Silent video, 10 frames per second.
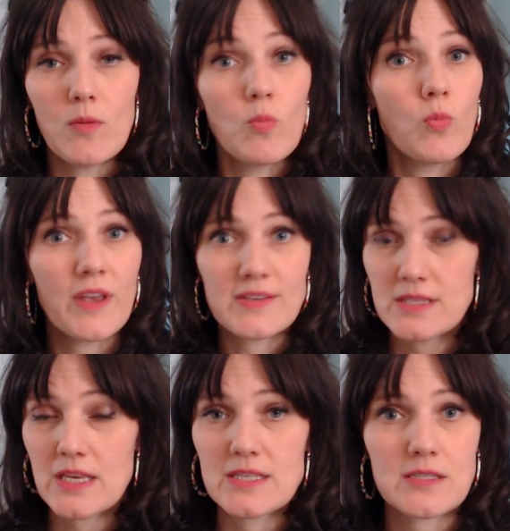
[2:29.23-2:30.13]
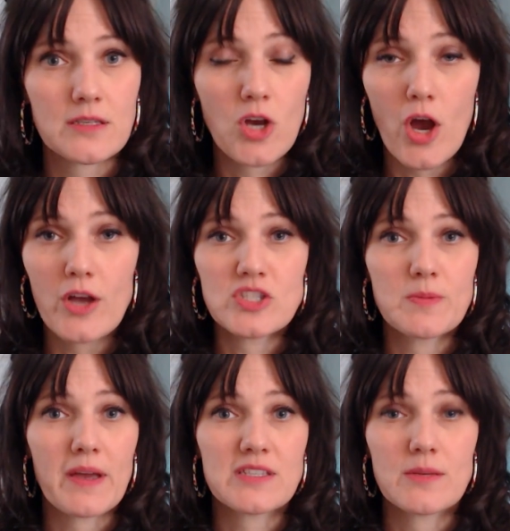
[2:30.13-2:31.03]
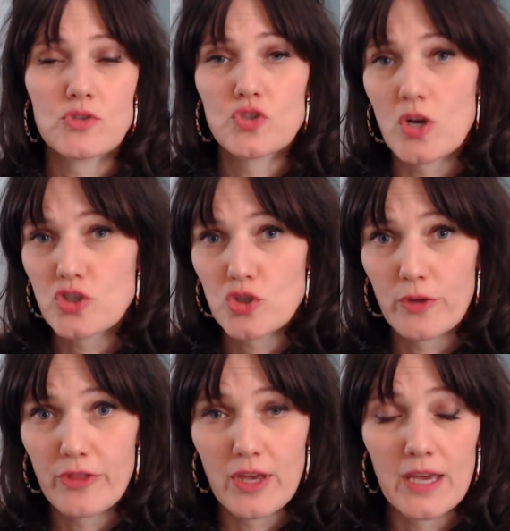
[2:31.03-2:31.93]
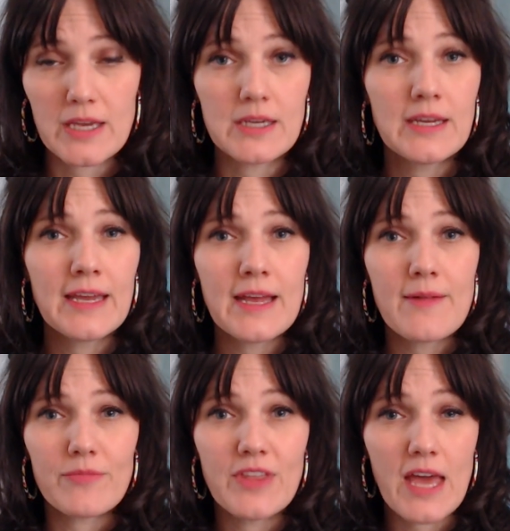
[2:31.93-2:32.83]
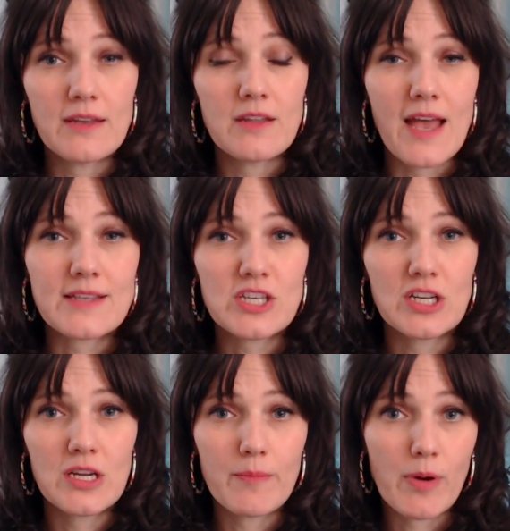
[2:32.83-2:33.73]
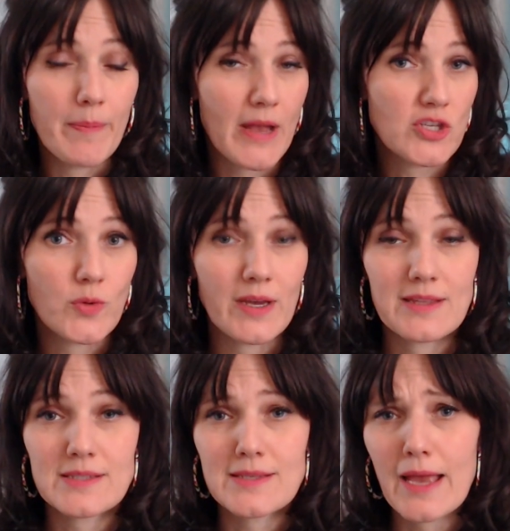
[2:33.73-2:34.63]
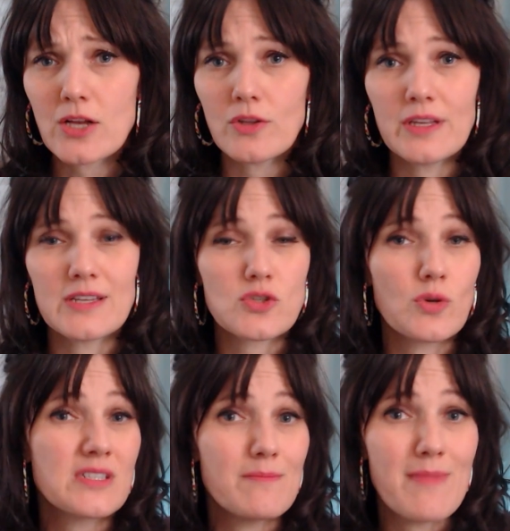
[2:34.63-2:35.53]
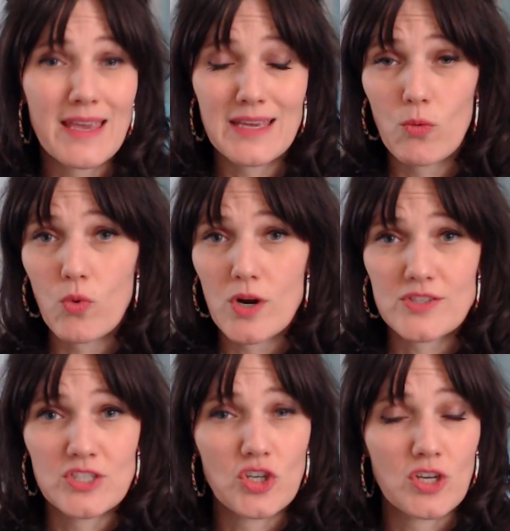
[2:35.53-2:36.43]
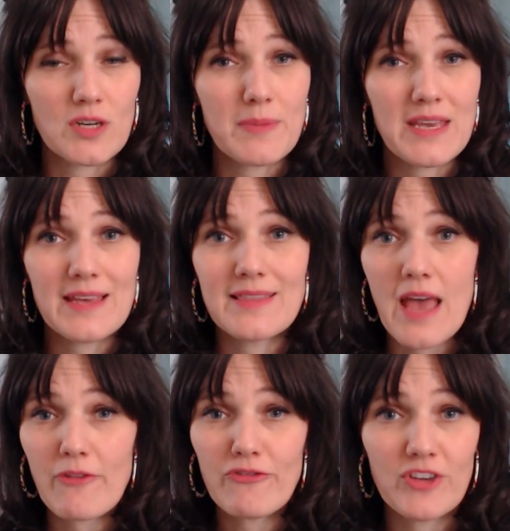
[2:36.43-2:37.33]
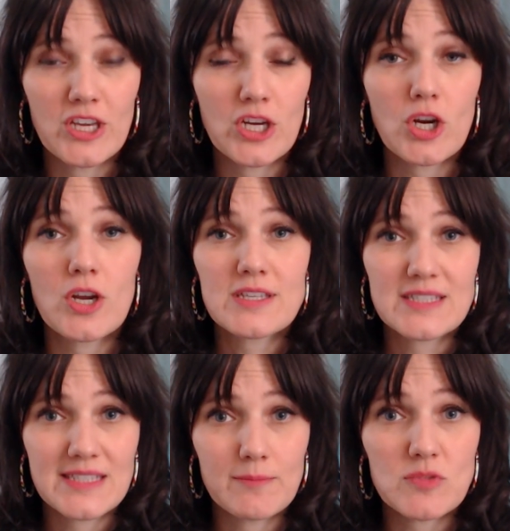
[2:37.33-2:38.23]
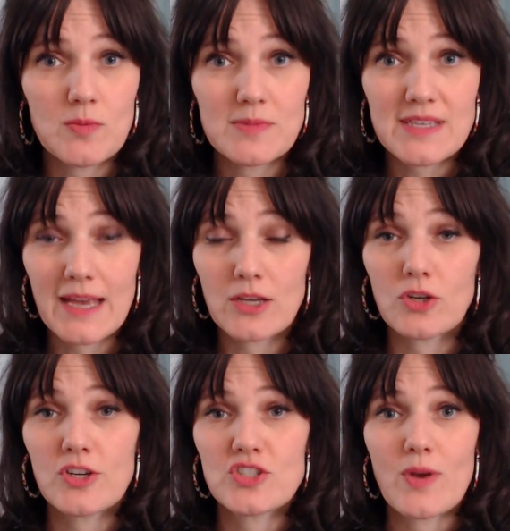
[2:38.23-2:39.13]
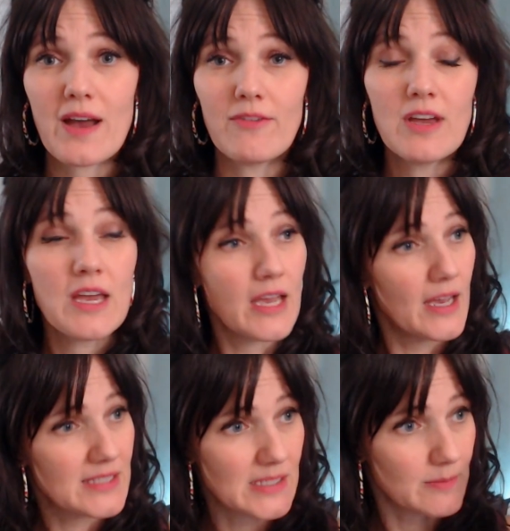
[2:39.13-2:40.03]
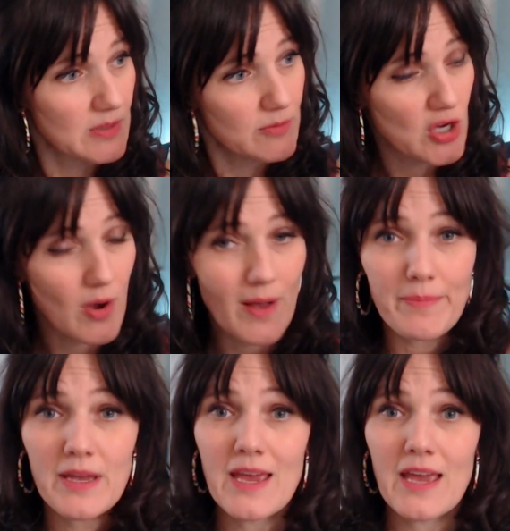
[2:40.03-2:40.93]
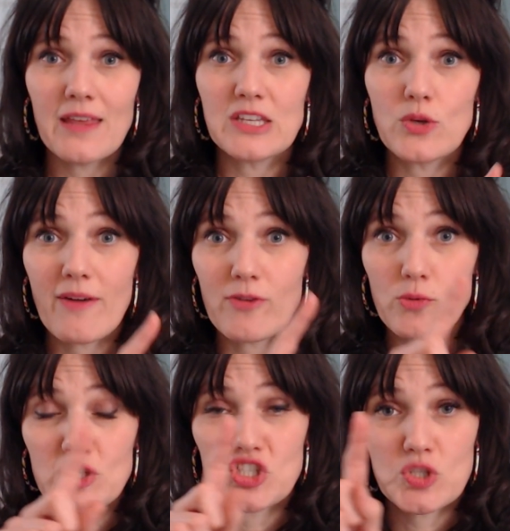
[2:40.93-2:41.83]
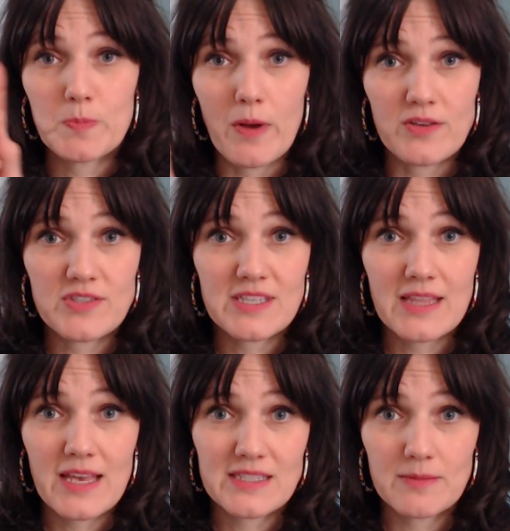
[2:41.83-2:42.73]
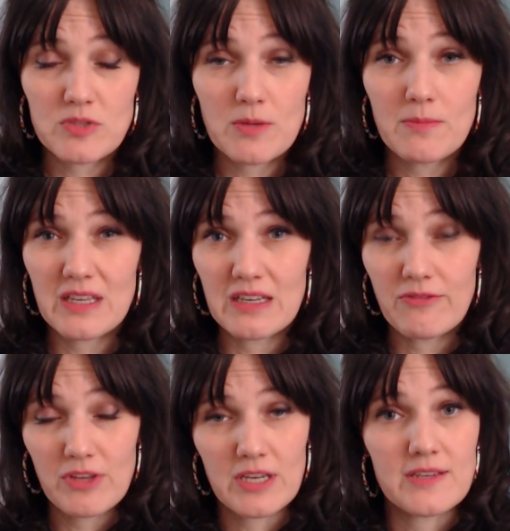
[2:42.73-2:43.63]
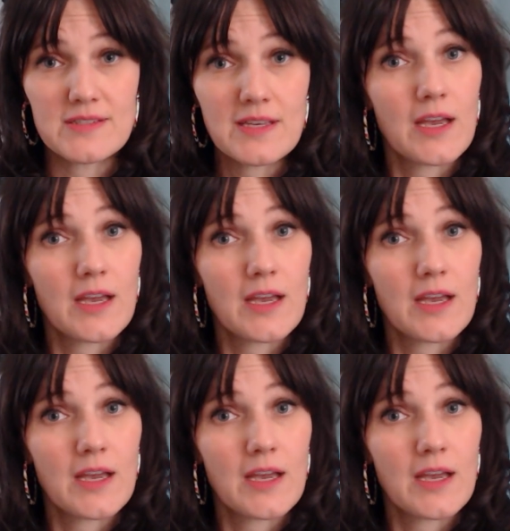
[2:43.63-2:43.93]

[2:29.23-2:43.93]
Is this caused by some structural thing? Then that's going to perpetuate the cycle, and it's going to make it worse. And you're going to be in that fear symptom cycle because you have a symptom show up and then you have a response to that symptom. And if it is